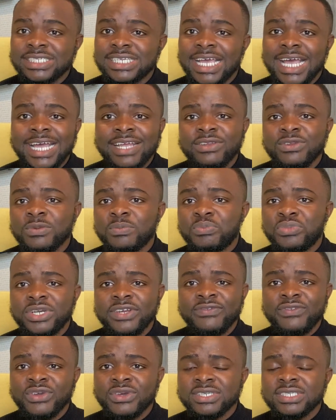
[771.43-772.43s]
I had no
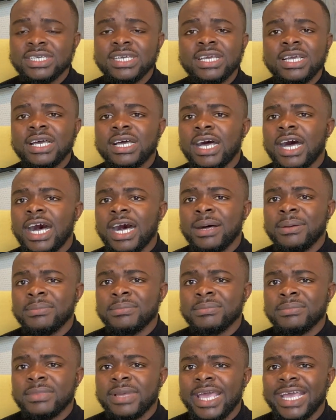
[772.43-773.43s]
previous
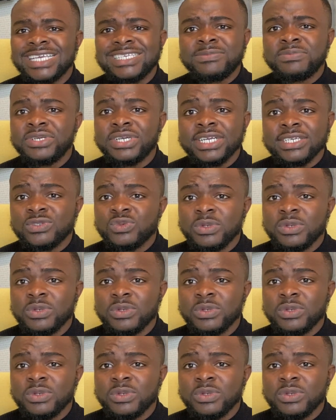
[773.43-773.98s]
experience